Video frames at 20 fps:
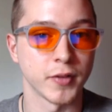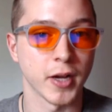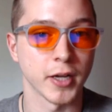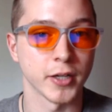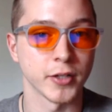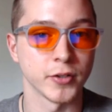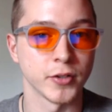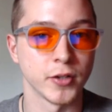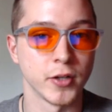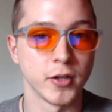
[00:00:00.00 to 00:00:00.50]

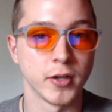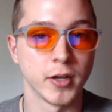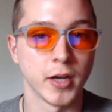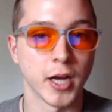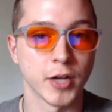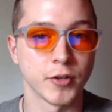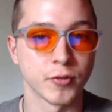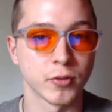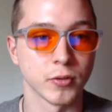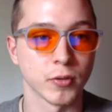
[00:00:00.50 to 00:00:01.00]

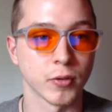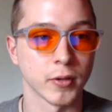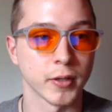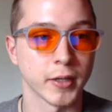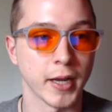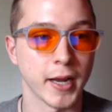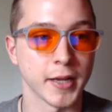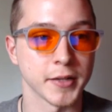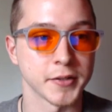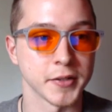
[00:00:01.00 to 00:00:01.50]

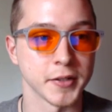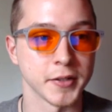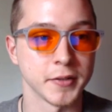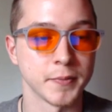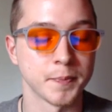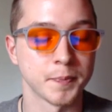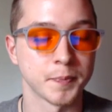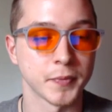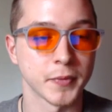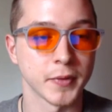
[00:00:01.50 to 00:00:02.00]
hydrochloric acid,
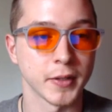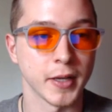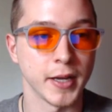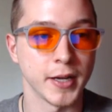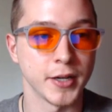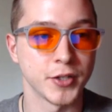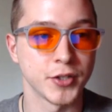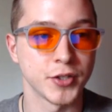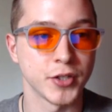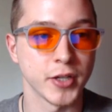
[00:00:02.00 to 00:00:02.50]

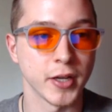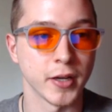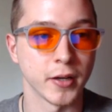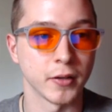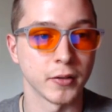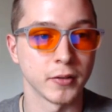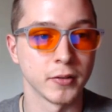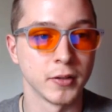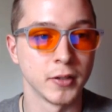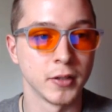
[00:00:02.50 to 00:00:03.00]

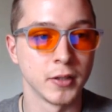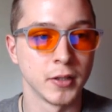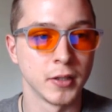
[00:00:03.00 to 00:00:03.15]
HCl,